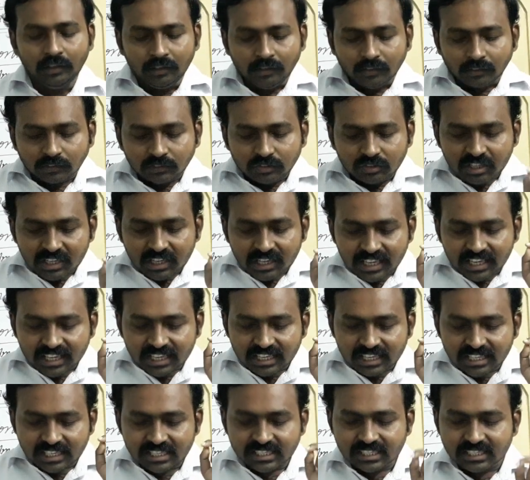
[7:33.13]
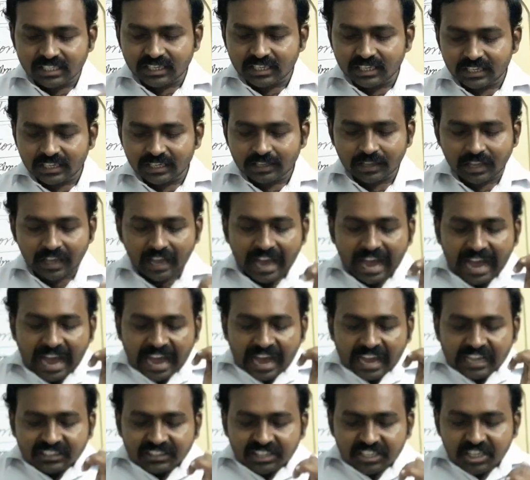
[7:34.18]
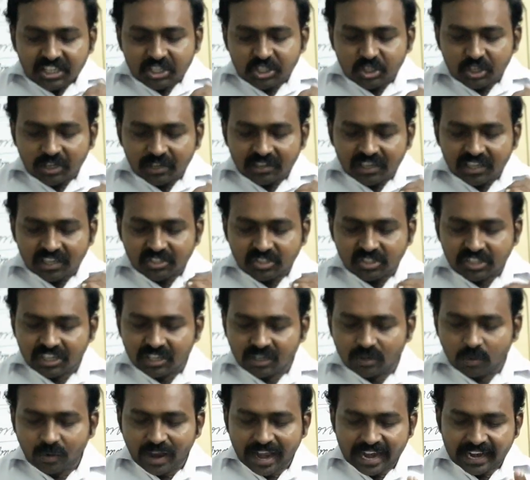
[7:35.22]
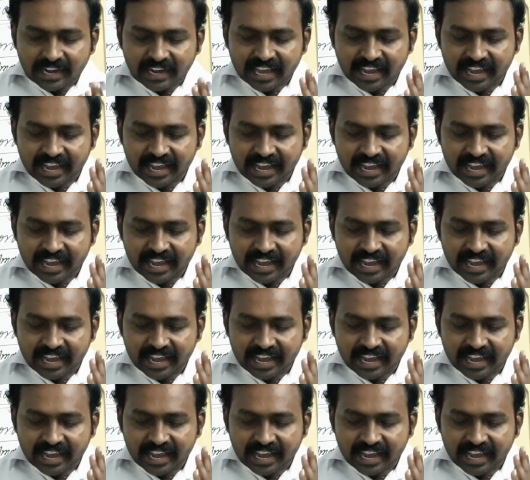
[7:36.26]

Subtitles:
these other children see Wanda